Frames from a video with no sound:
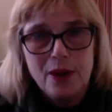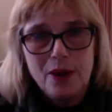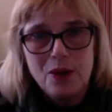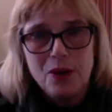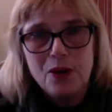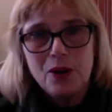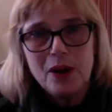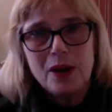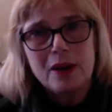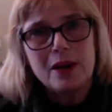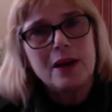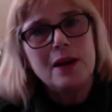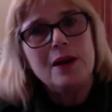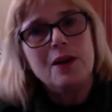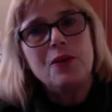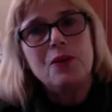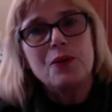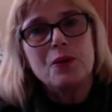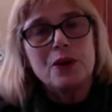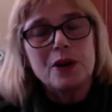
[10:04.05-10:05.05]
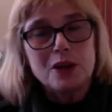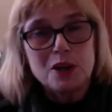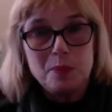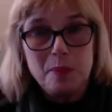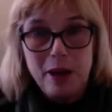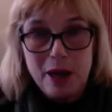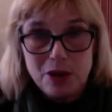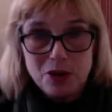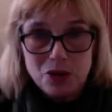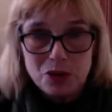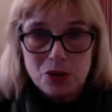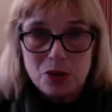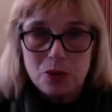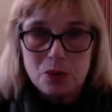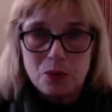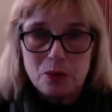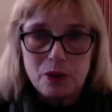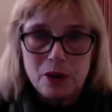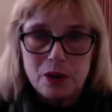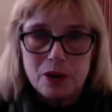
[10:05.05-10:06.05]
It can either expand your
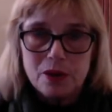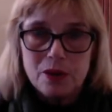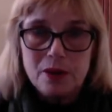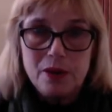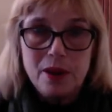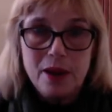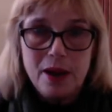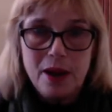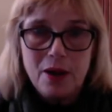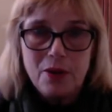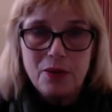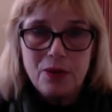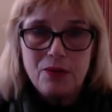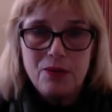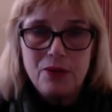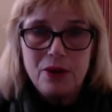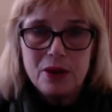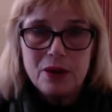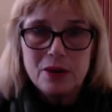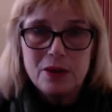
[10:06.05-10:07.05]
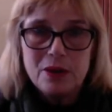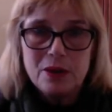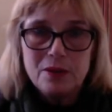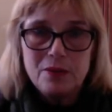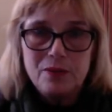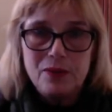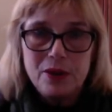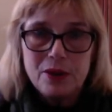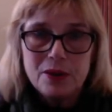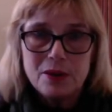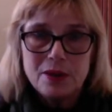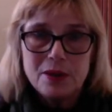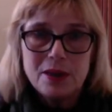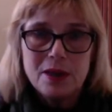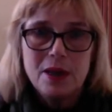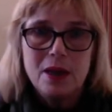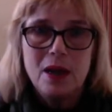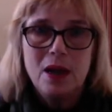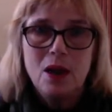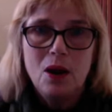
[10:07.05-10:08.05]
career in the health field,
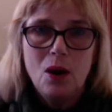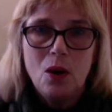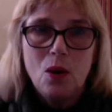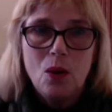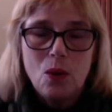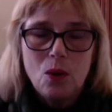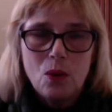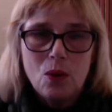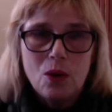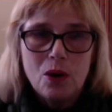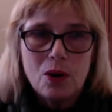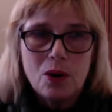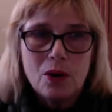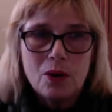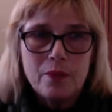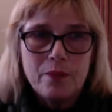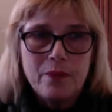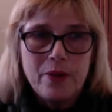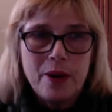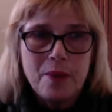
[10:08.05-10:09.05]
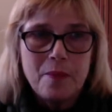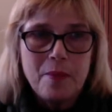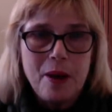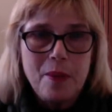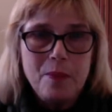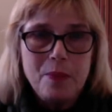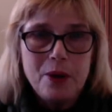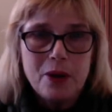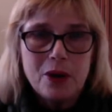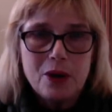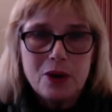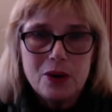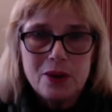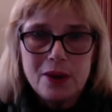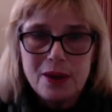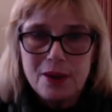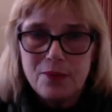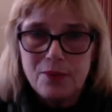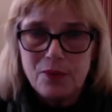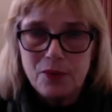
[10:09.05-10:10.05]
or that might be a good
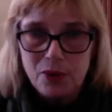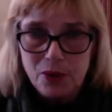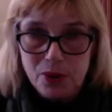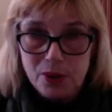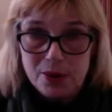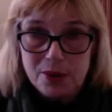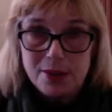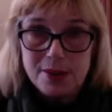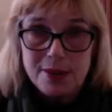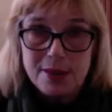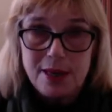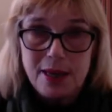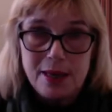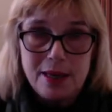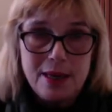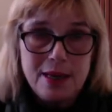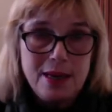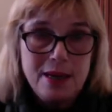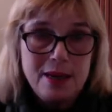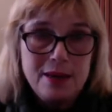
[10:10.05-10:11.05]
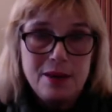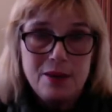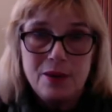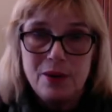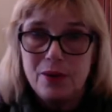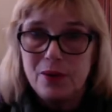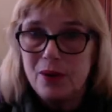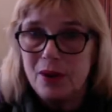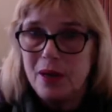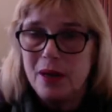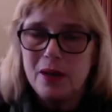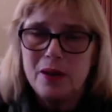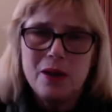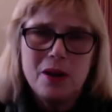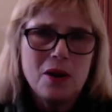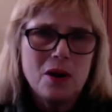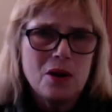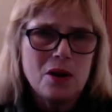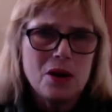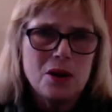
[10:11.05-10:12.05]
thing for you to study, you know, the healing
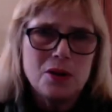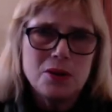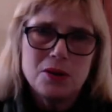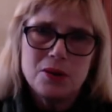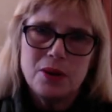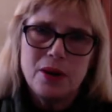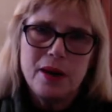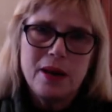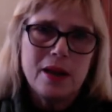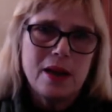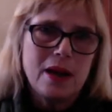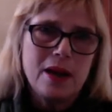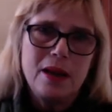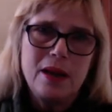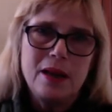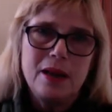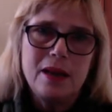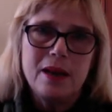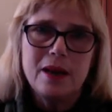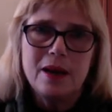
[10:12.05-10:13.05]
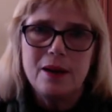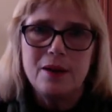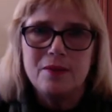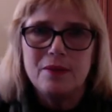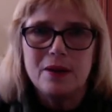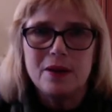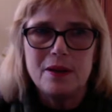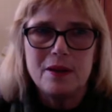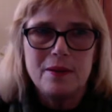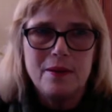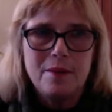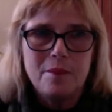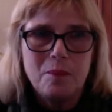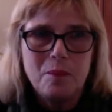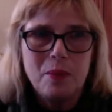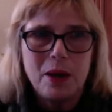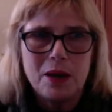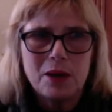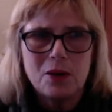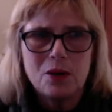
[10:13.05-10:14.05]
arts or any kind of a
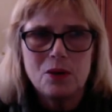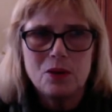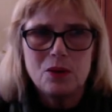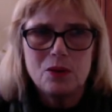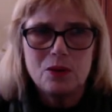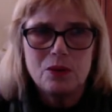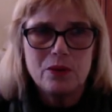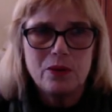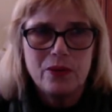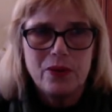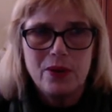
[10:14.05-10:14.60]
medical